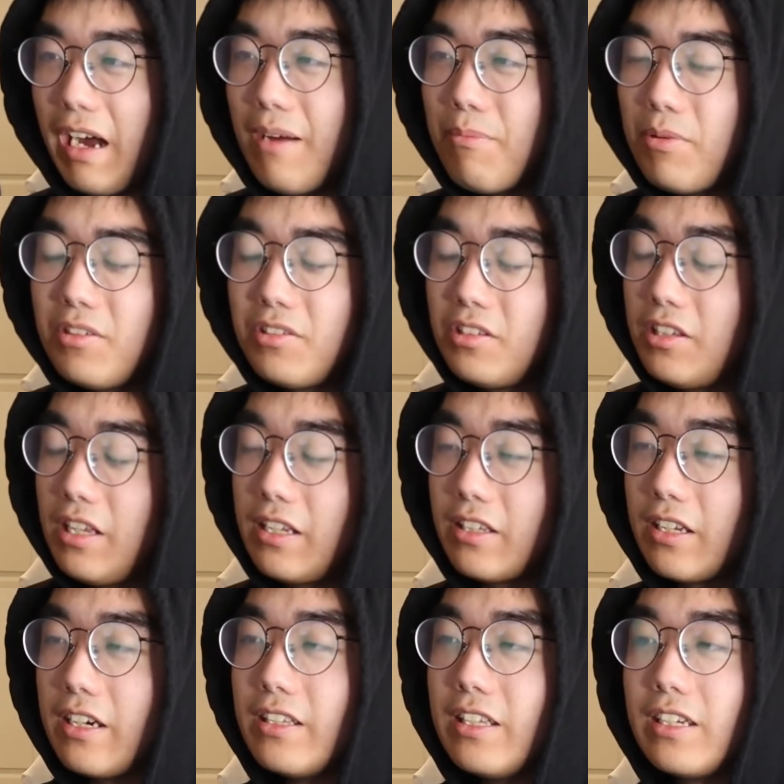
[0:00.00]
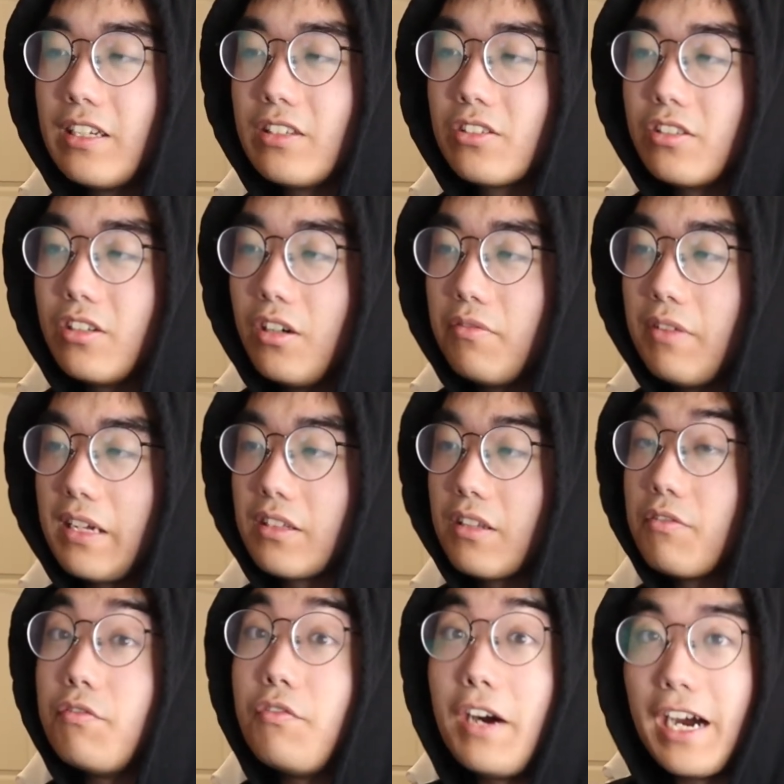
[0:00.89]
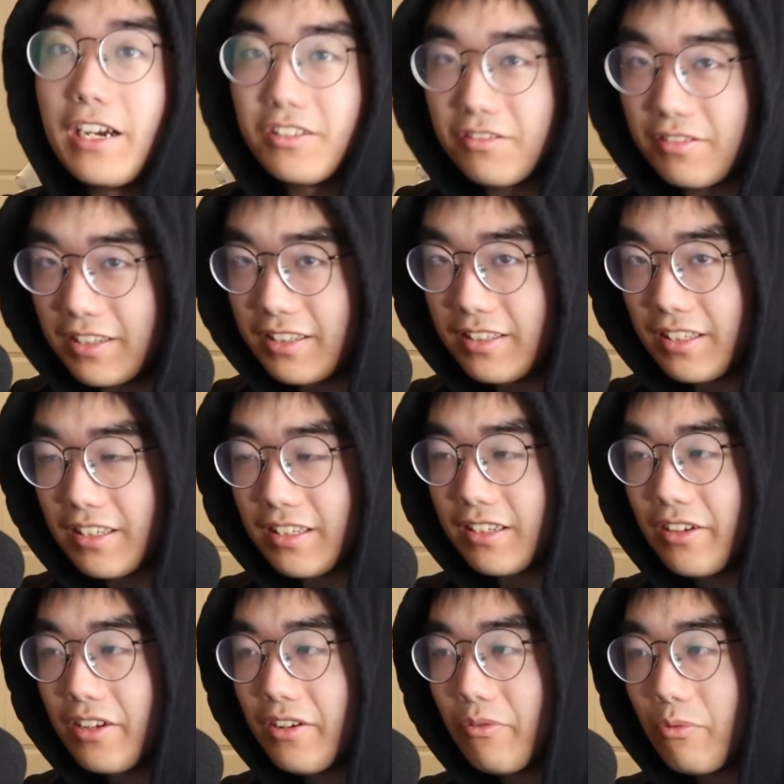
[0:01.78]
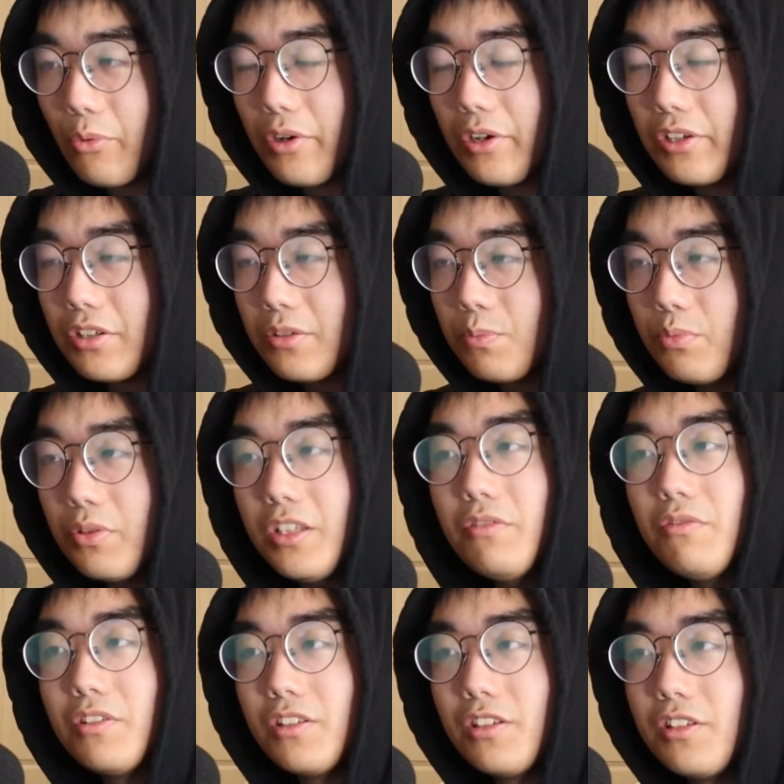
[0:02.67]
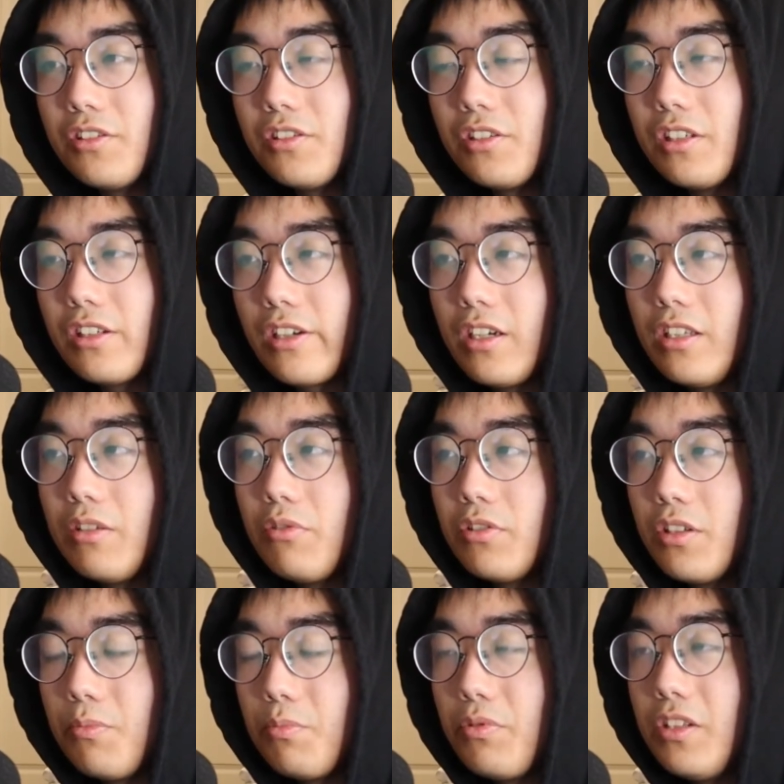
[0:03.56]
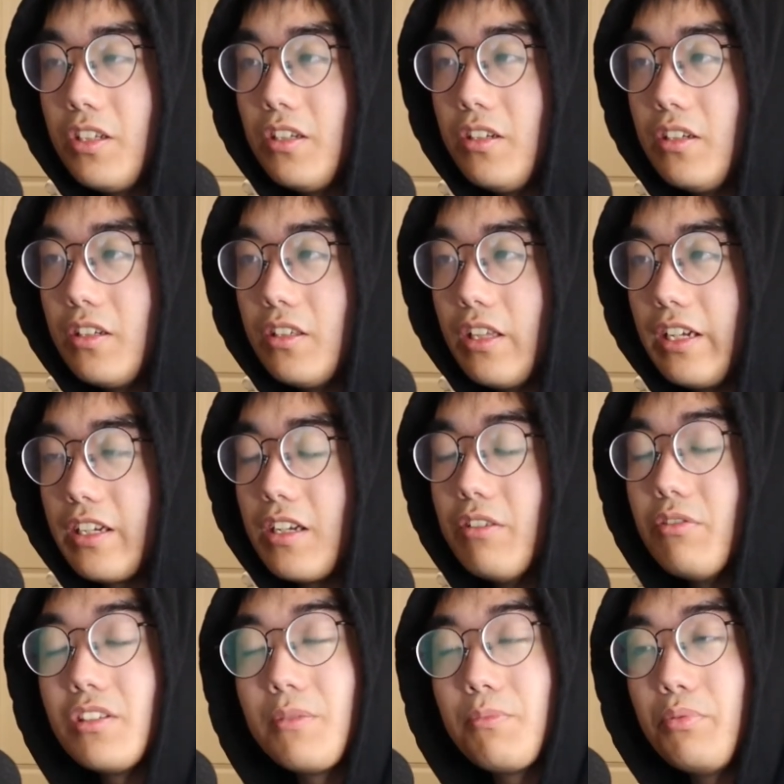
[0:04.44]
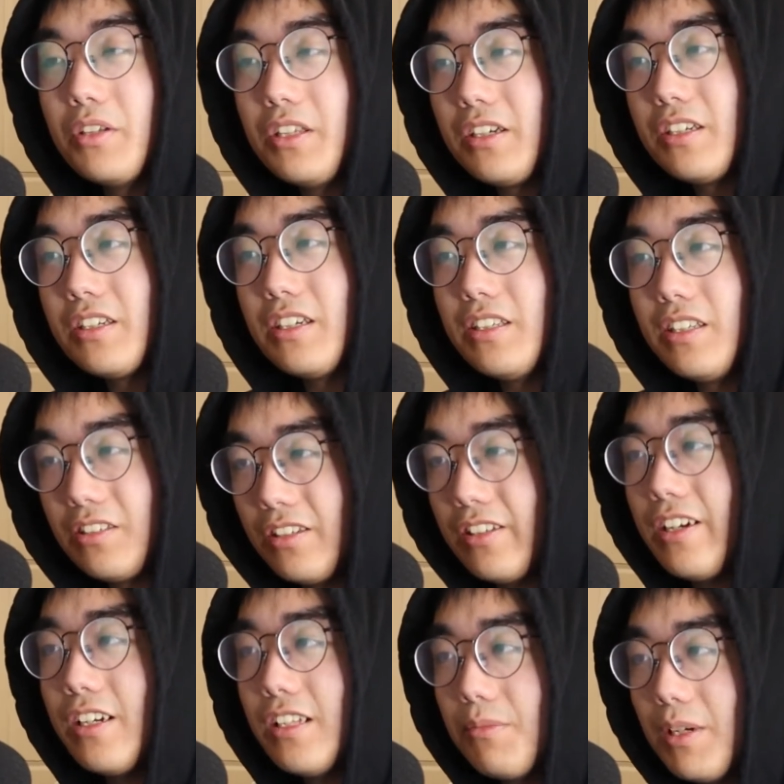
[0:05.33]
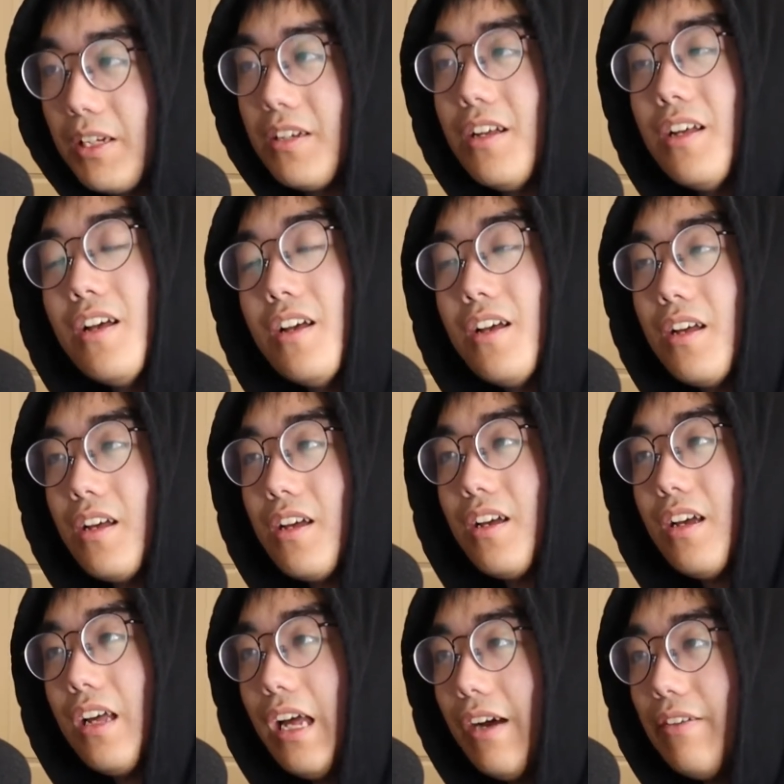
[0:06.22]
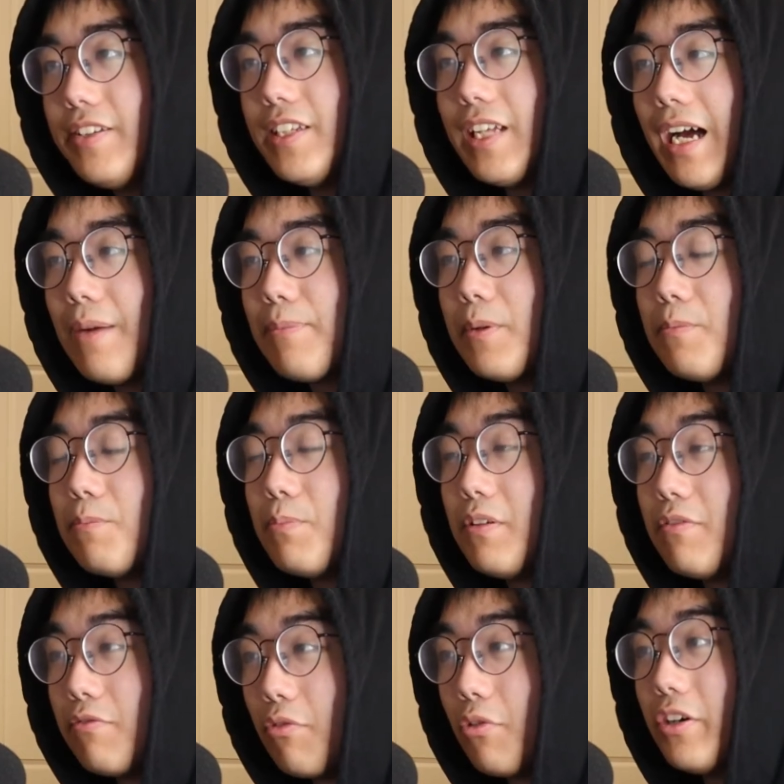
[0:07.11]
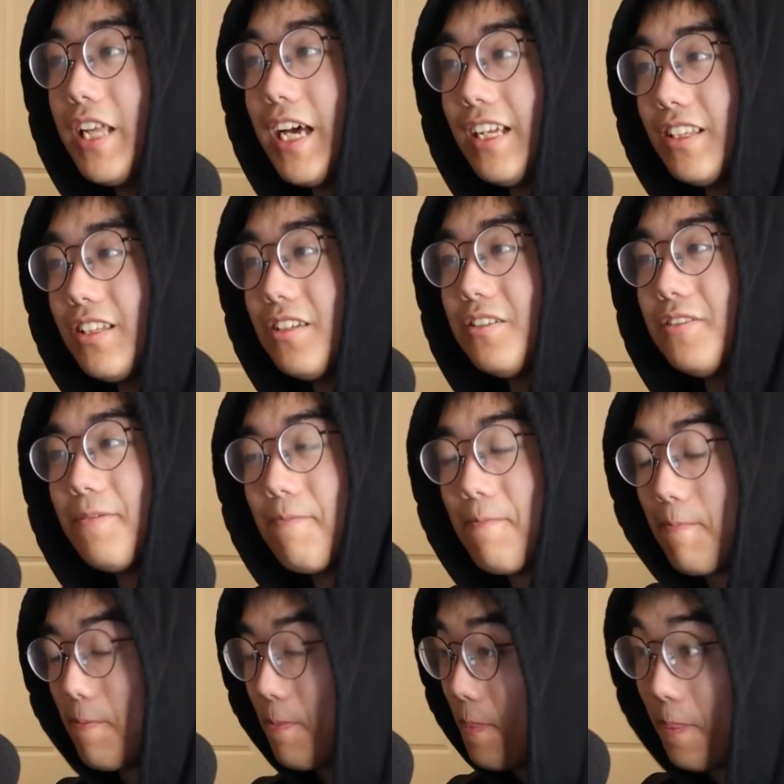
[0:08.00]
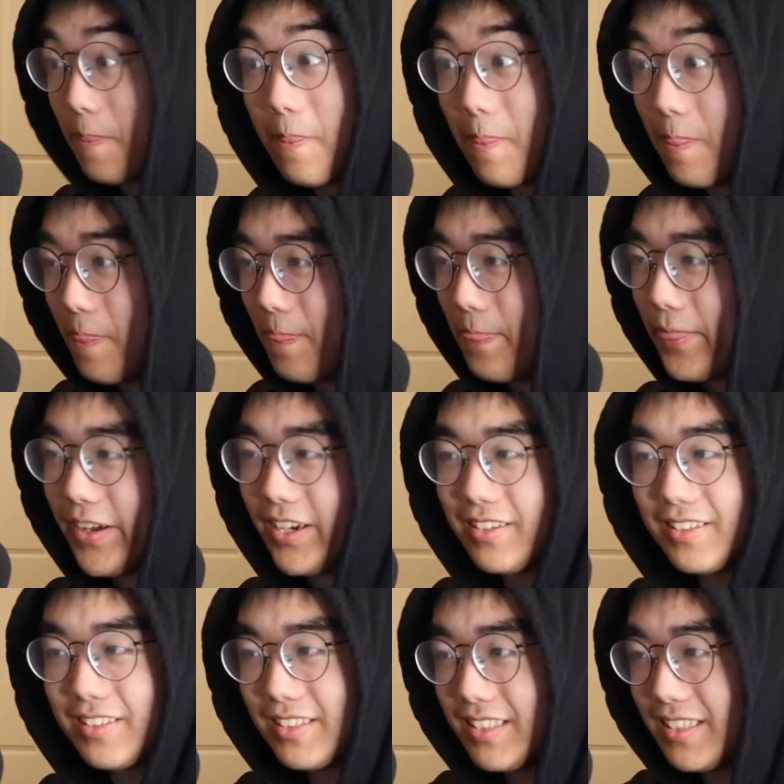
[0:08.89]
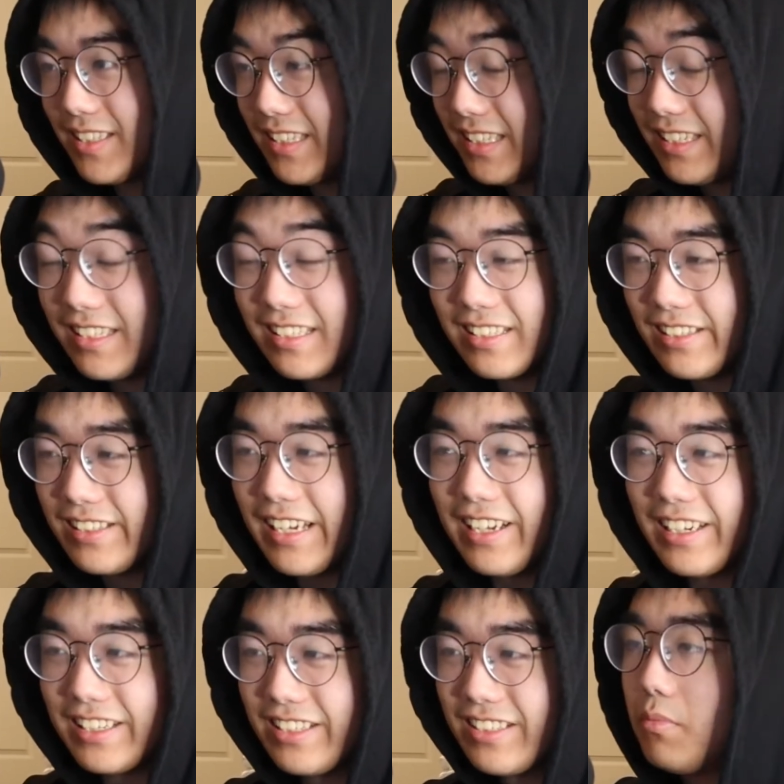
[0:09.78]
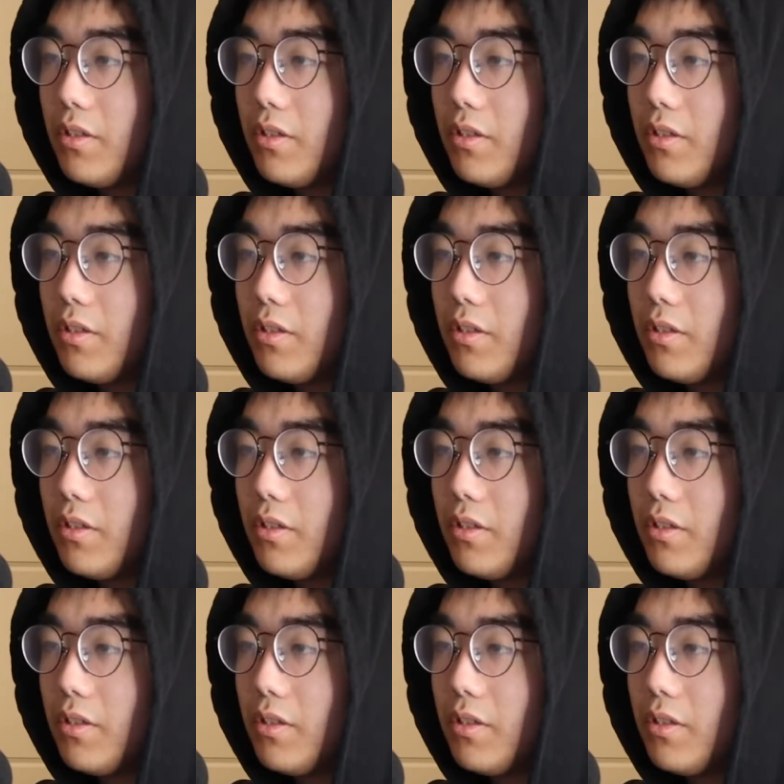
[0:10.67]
I personally think the ending itself, like the final ending, was pretty realistic, and it was a pretty good ending to the anime. Everything that happened before that though, yikes.